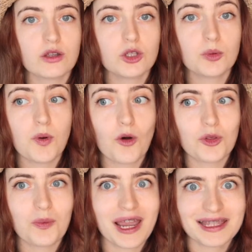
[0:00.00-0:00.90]
You
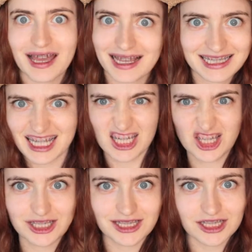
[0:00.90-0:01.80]
both might like
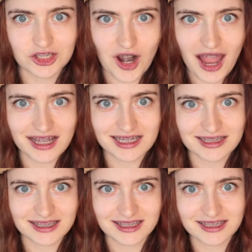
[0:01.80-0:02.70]
Dungeons and
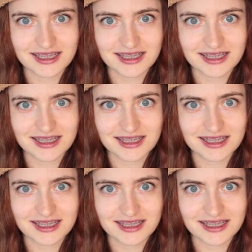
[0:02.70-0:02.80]
Dragons.